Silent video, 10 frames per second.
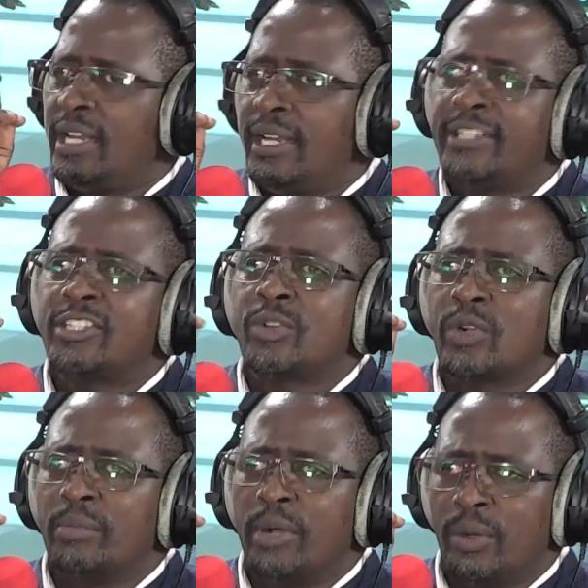let's
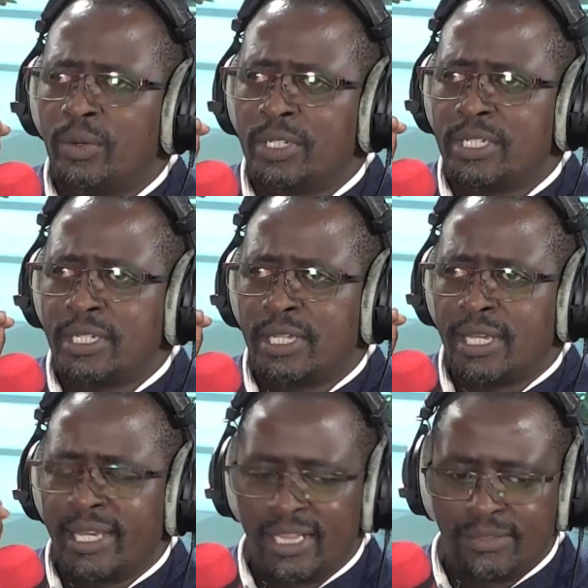talk about
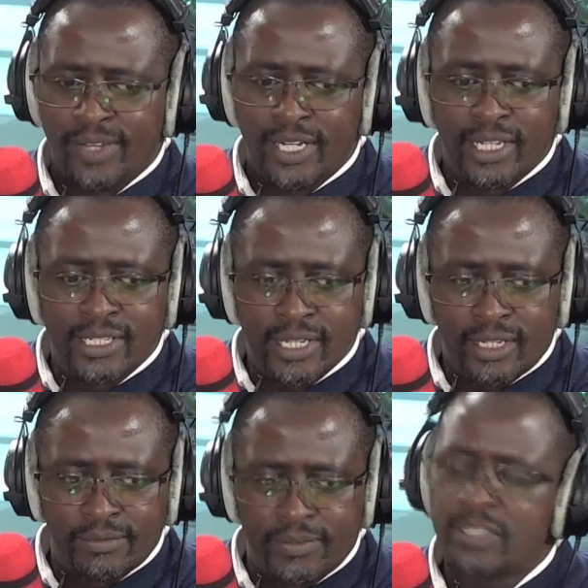health
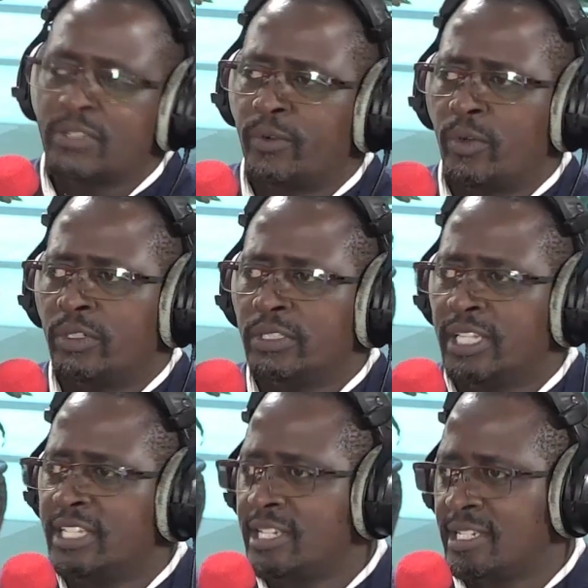financing. First of all,
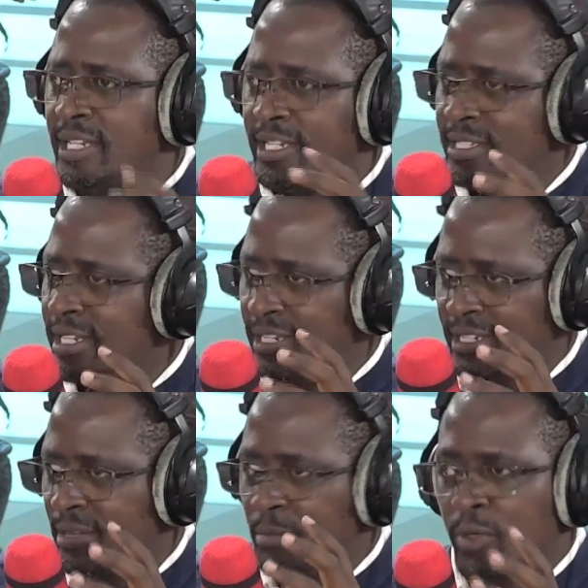let's just understand the
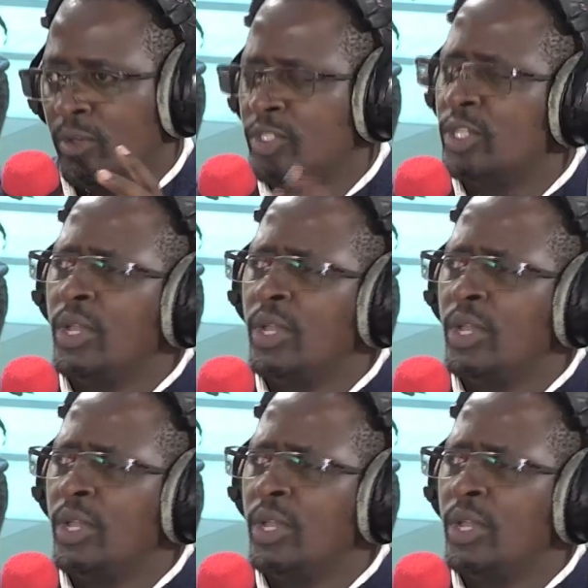terminology.